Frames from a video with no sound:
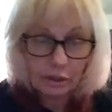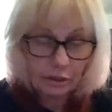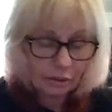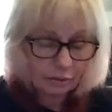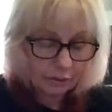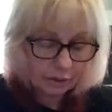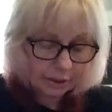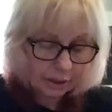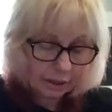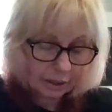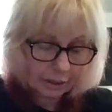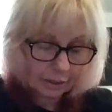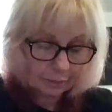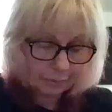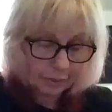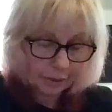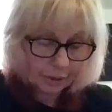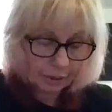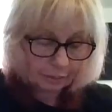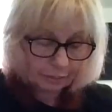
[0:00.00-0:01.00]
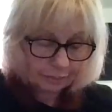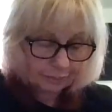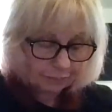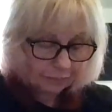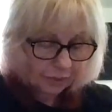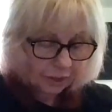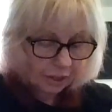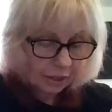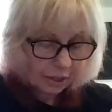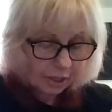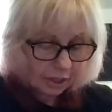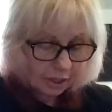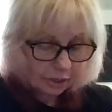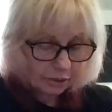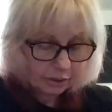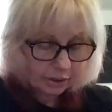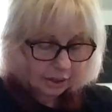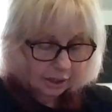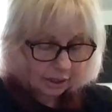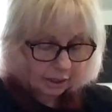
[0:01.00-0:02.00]
Don't tell anybody.
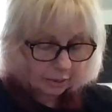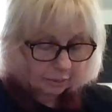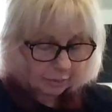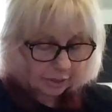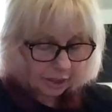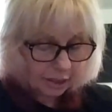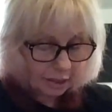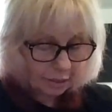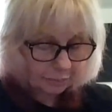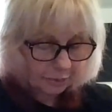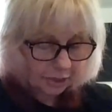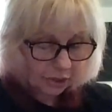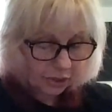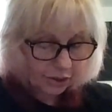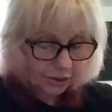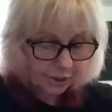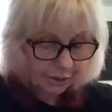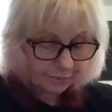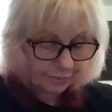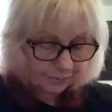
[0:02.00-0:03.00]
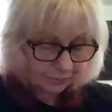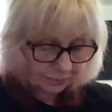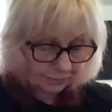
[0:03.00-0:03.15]
Don't tell anybody I'm cursing.